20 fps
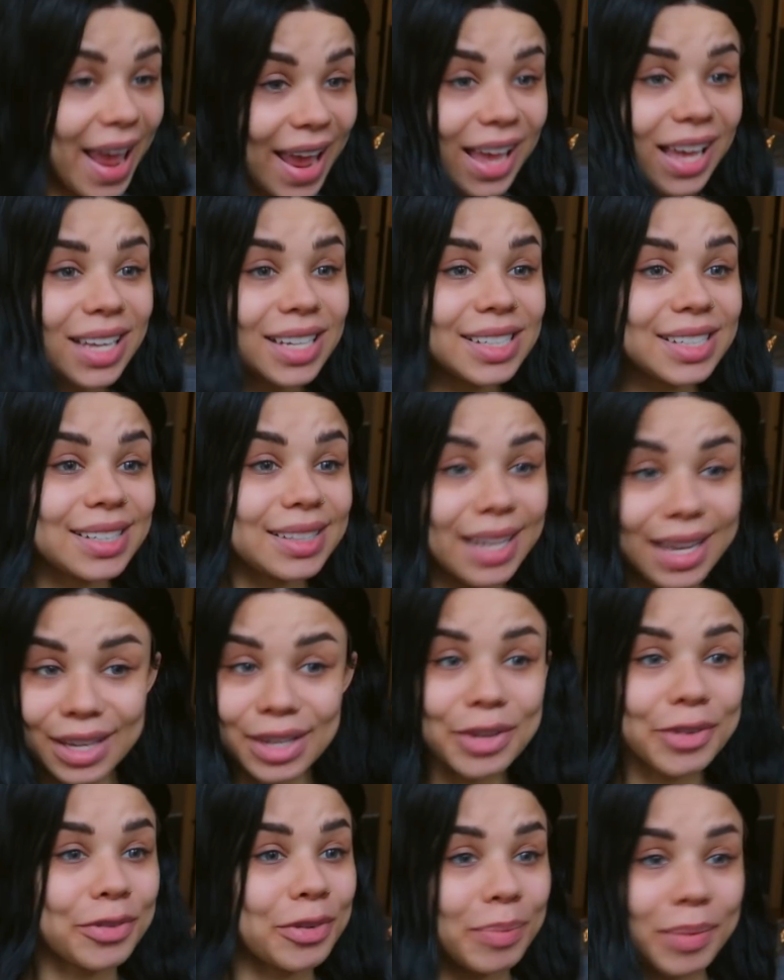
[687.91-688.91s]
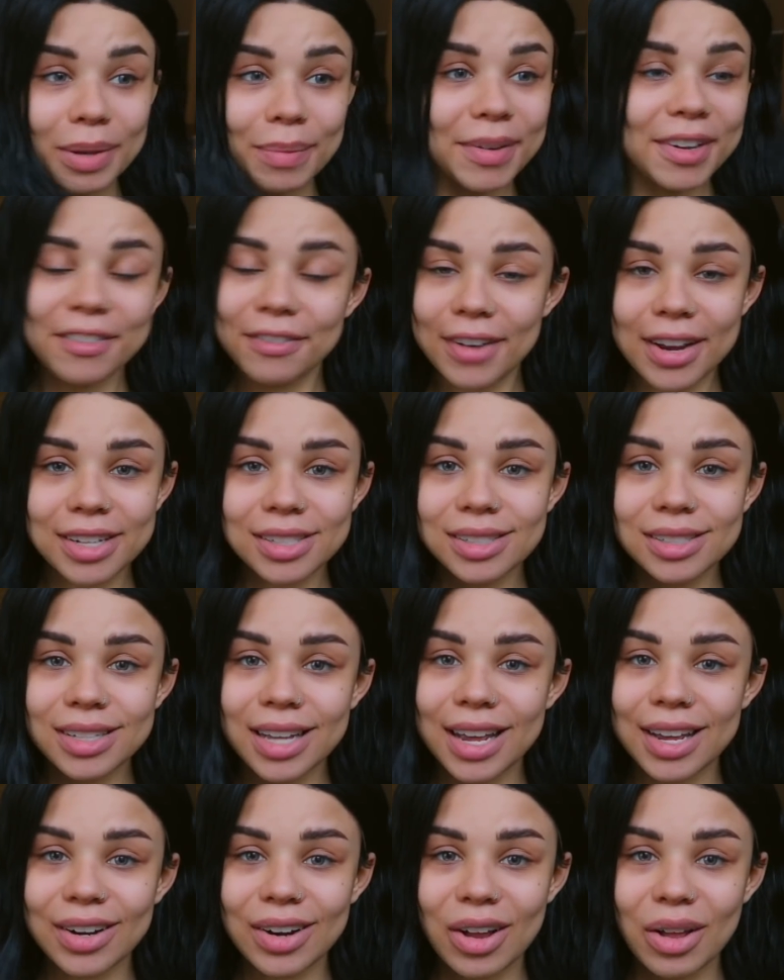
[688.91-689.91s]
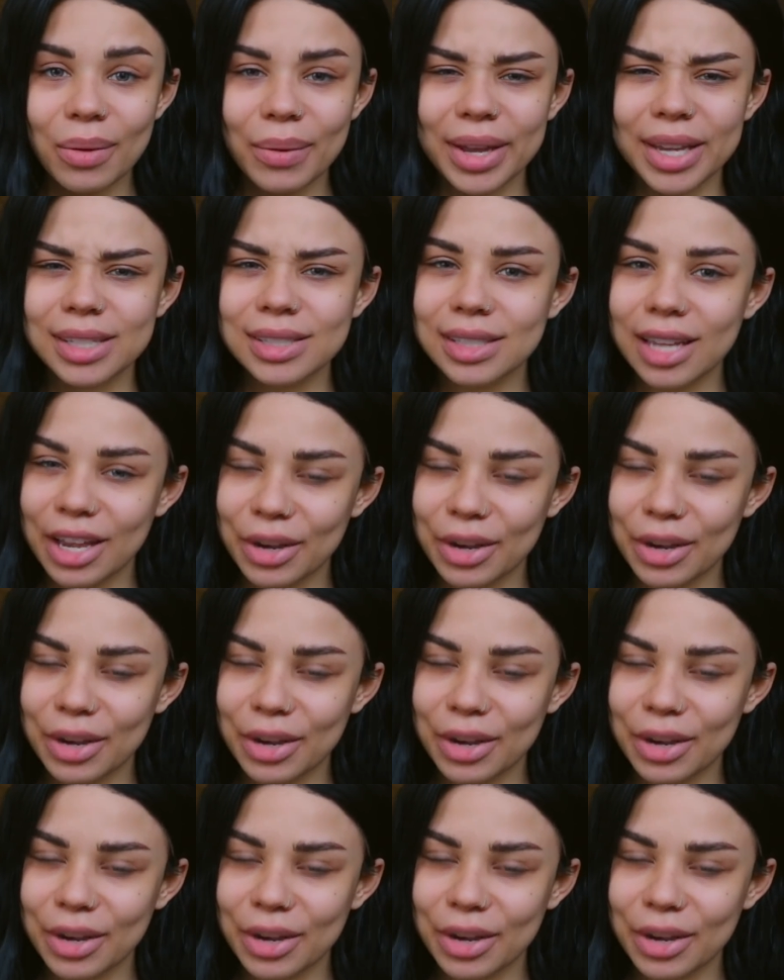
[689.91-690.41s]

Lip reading: and thank you for being my friend today and always.